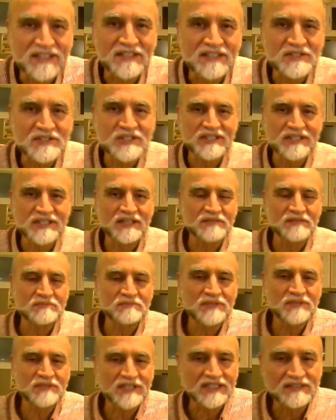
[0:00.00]
I'll
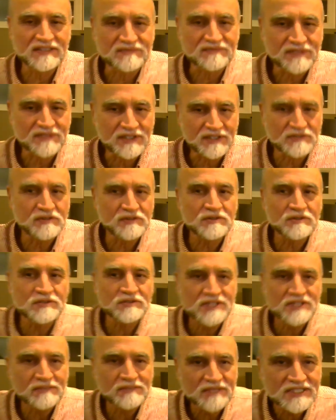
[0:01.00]
start by
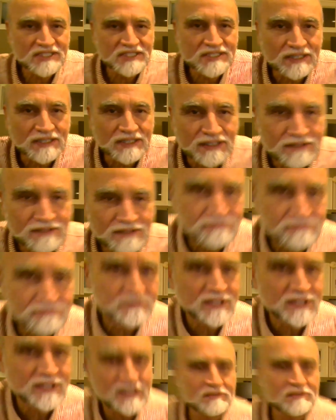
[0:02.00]
introducing myself.
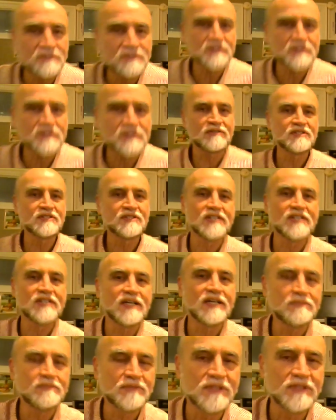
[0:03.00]
My name is Chris
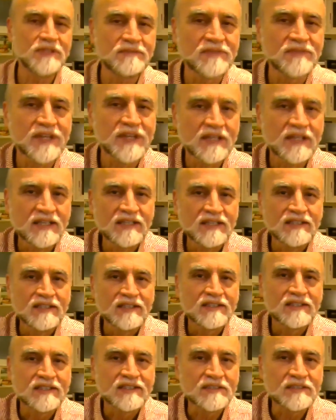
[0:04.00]
Chappell.
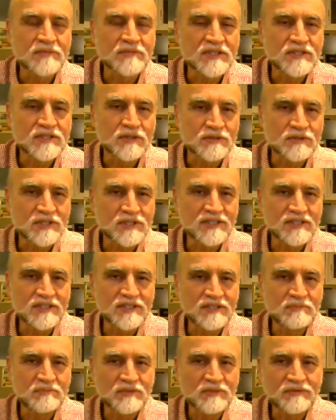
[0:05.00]
I'm the
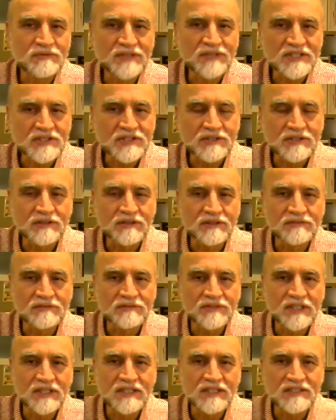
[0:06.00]
Doshi Professor
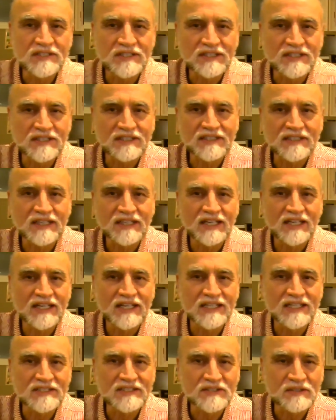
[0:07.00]
of Indic
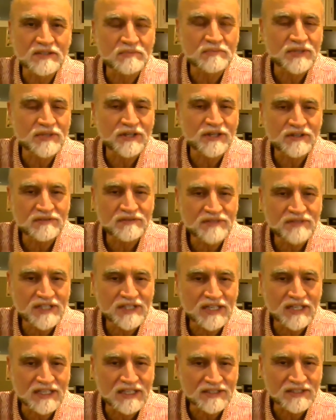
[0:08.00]
and Comparative
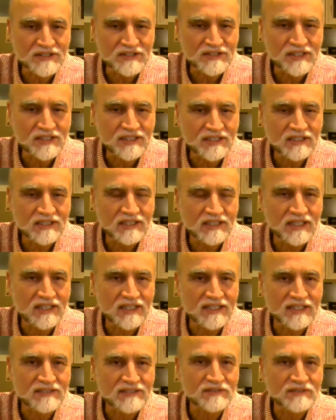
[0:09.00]
Theology
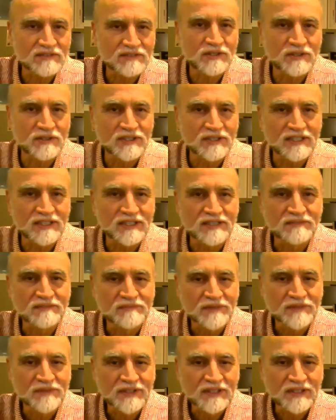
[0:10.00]
at Loyola
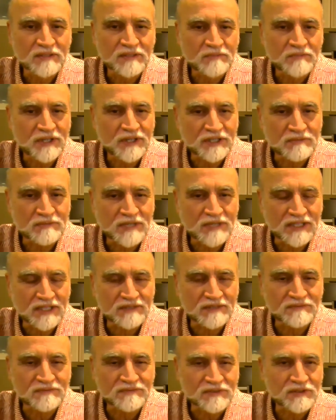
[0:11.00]

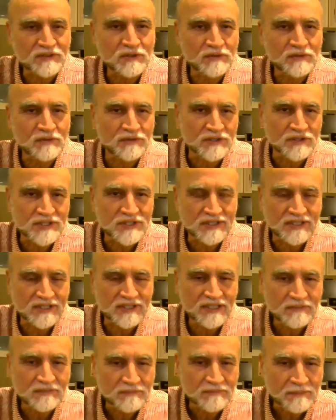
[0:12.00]
Marymount
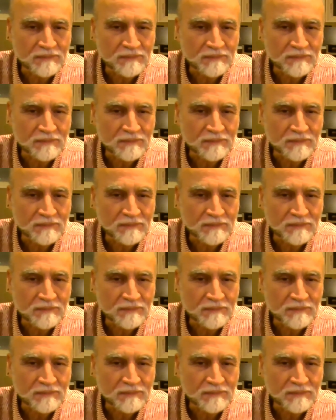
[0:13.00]
University.